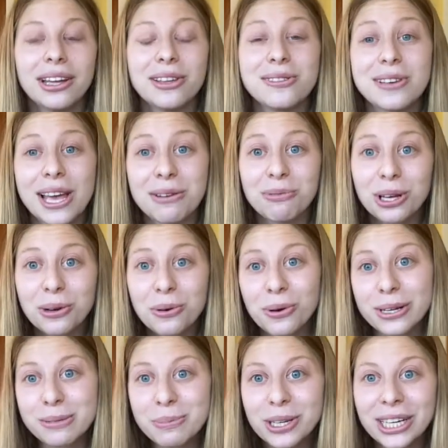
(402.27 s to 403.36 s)
Gain really cool
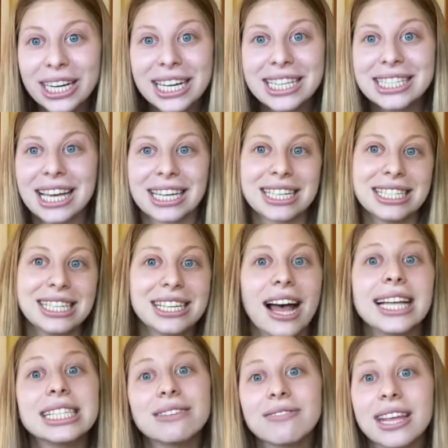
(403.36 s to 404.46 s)
experience, get to see
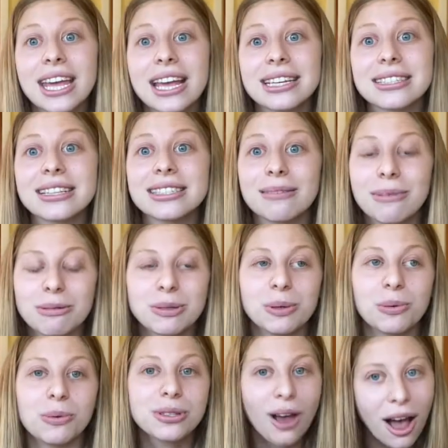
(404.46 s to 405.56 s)
lots of things, and sometimes people
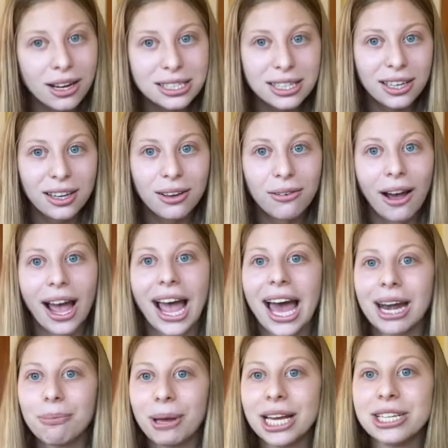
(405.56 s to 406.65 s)
will talk to you. I had
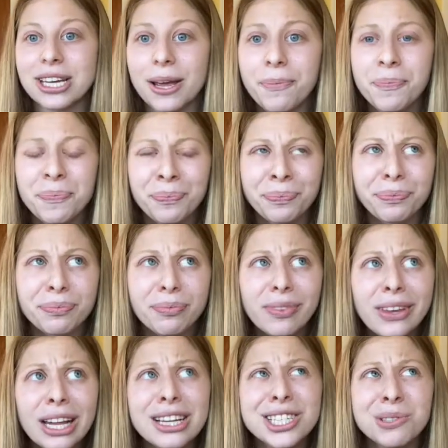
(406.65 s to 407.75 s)
a patient,
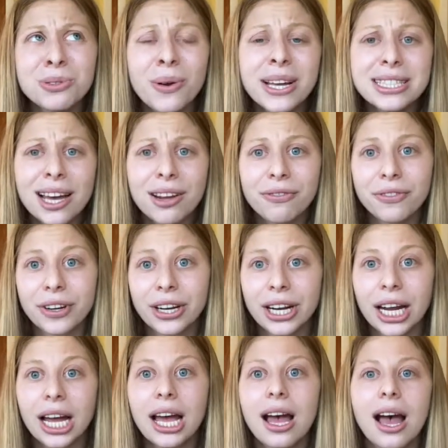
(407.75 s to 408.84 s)
she was going down
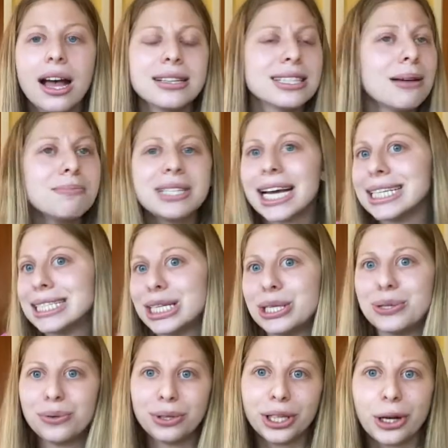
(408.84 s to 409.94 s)
for some test in
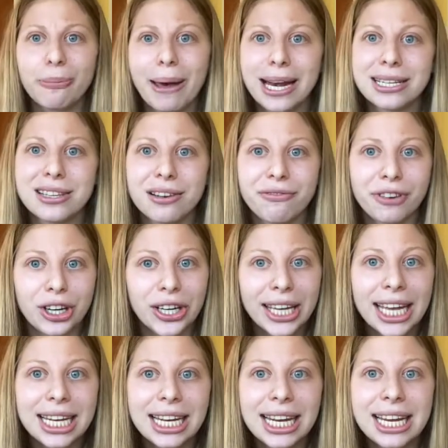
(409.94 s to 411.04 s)
nuclear medicine for her
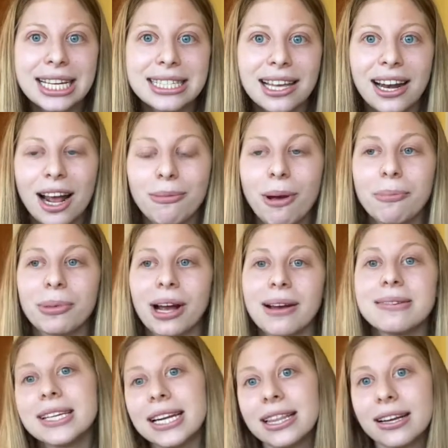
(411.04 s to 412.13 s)
kidneys, and I remember I
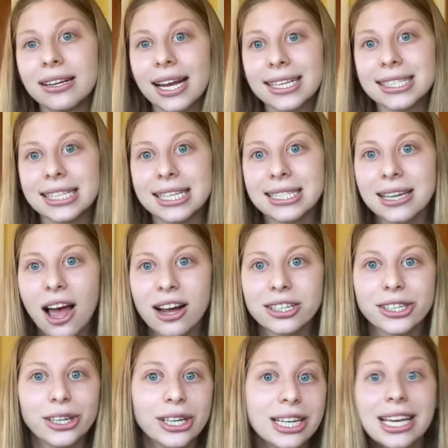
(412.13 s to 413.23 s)
was sitting there next to this
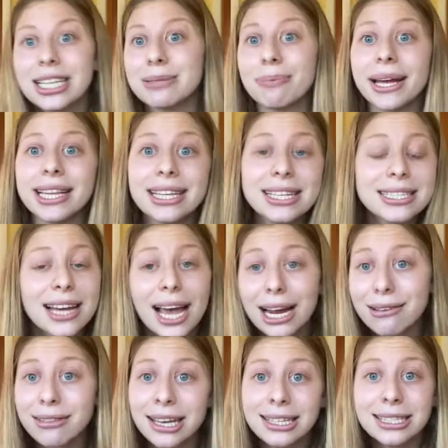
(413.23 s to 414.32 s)
doctor and he explained the entire
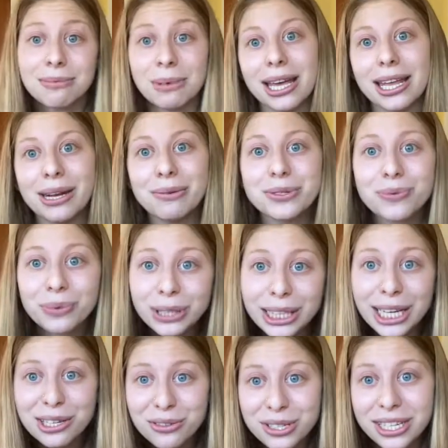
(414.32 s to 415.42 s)
thing to me, and it was really
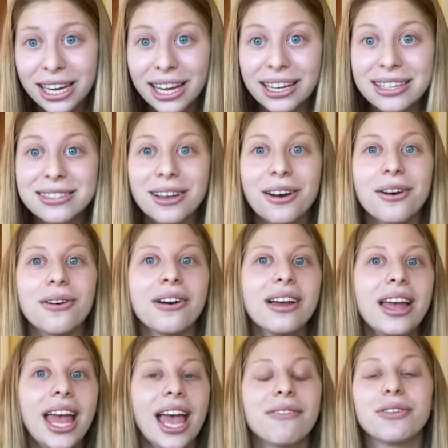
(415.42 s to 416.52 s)
interesting. So
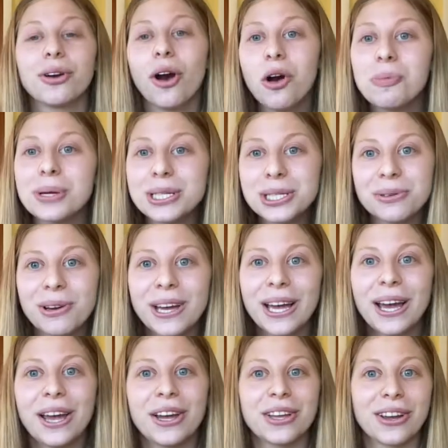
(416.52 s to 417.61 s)
if you're open to
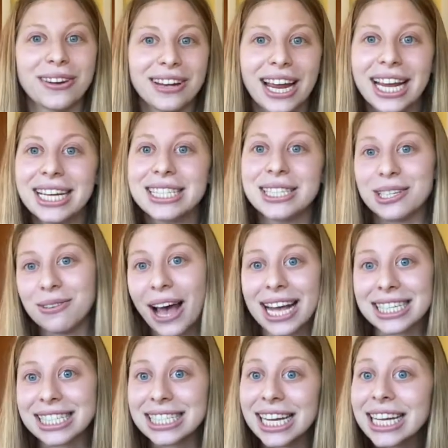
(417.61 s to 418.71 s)
it, you're nice, you
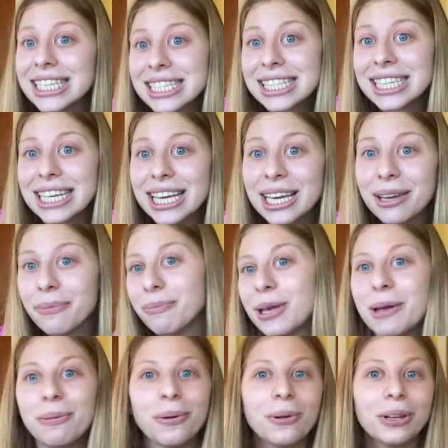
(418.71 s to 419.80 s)
ask nicely,
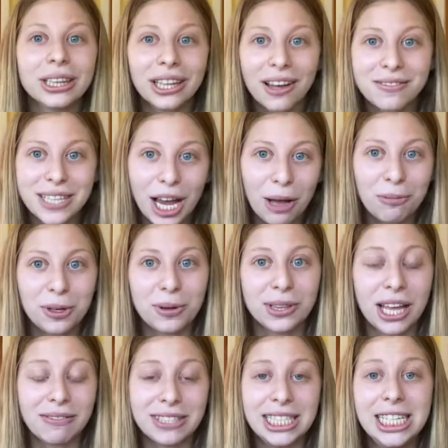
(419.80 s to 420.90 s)
people love to help you and
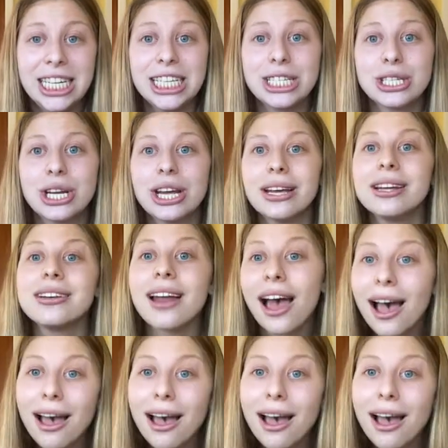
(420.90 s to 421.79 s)
love to teach. Not